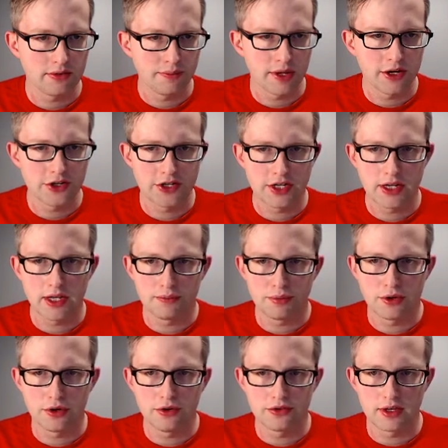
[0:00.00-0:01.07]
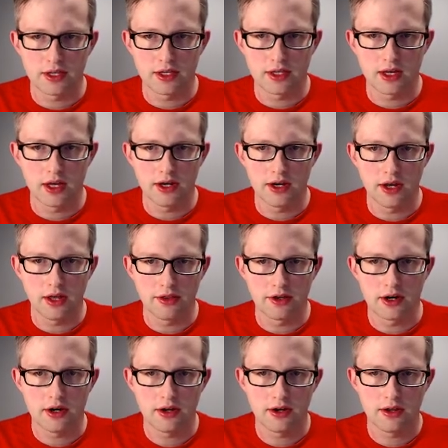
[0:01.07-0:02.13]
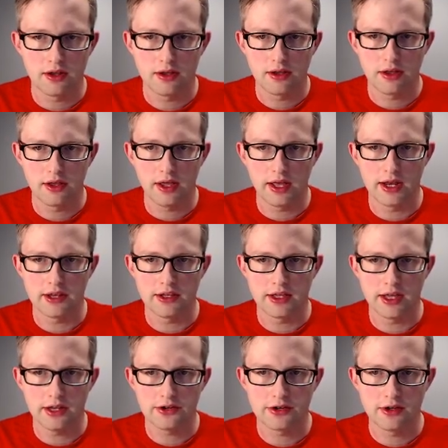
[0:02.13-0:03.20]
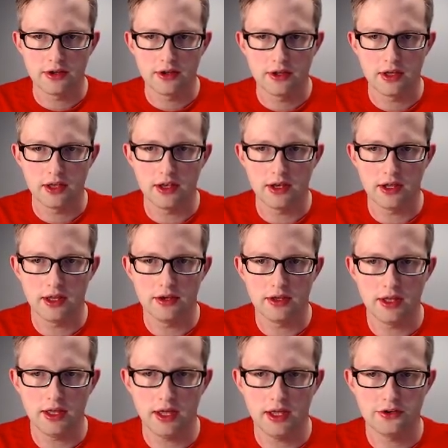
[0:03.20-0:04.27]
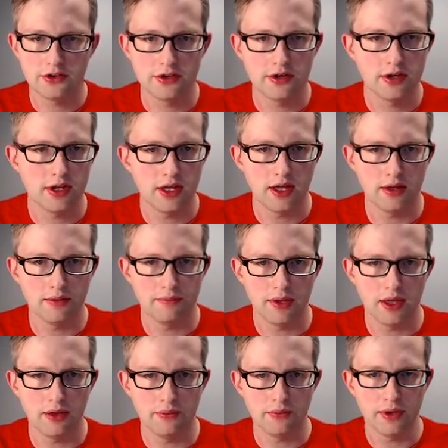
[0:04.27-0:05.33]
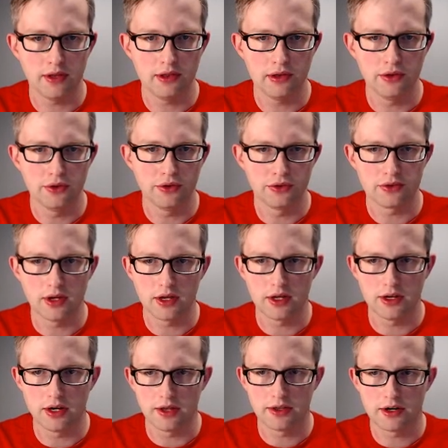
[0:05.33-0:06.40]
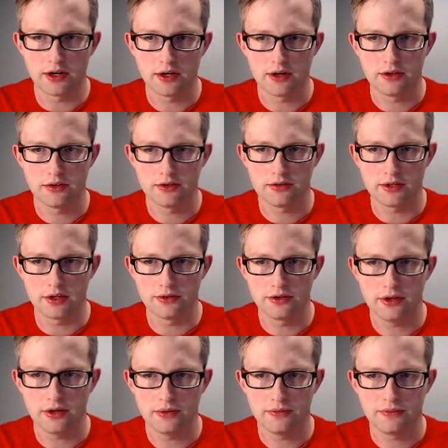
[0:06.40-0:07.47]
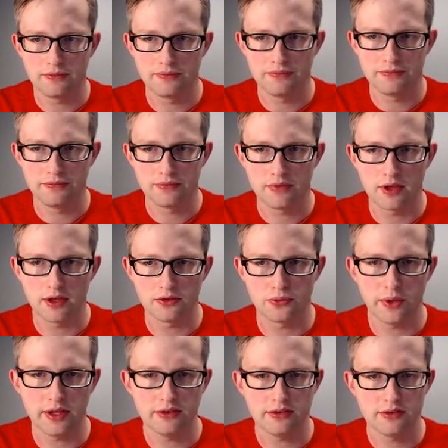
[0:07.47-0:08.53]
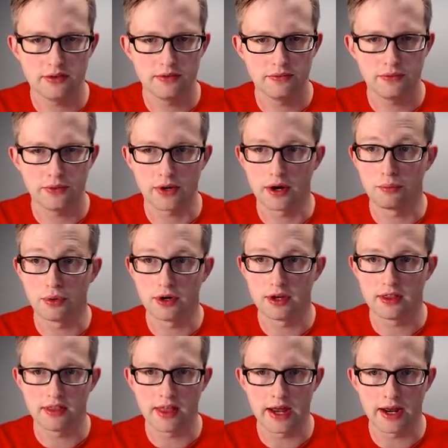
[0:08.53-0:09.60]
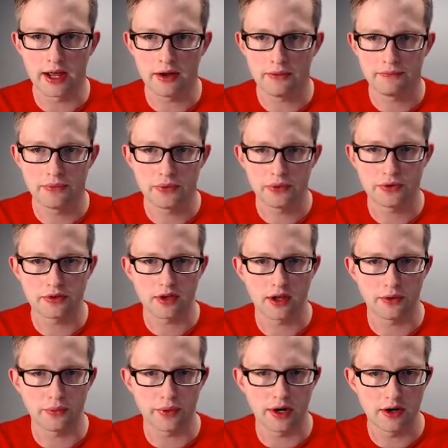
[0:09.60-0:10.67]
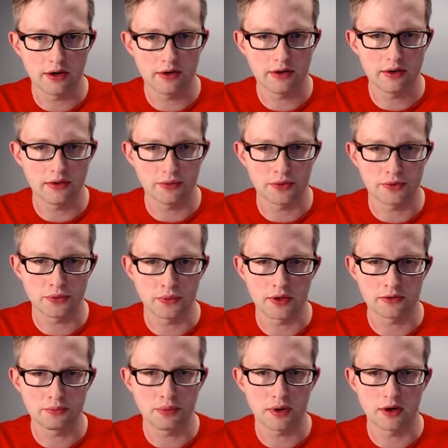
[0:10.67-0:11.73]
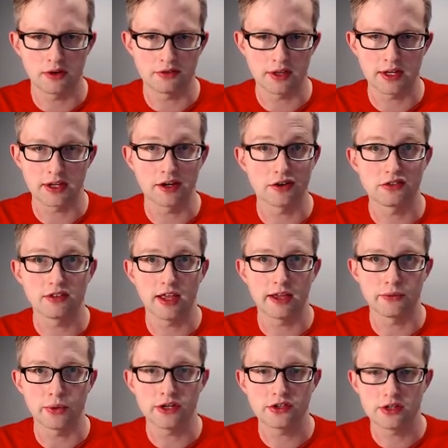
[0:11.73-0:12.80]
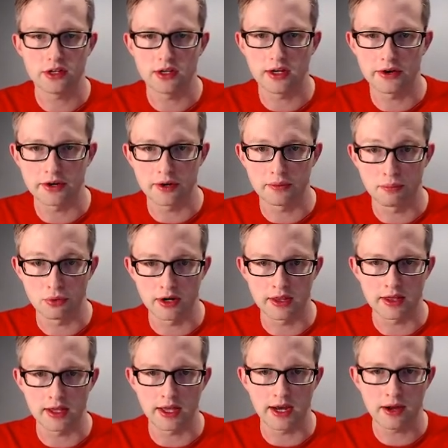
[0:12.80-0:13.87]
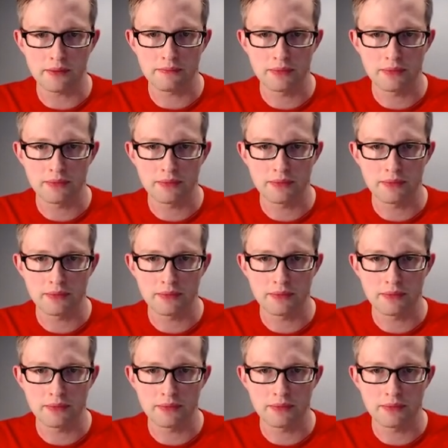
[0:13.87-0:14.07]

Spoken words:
energy and producing another NADH, and we lose another CO2 as waste. We're going to breathe that out, which is kind of weird. It was once part of like your sandwich and now you're breathing it out.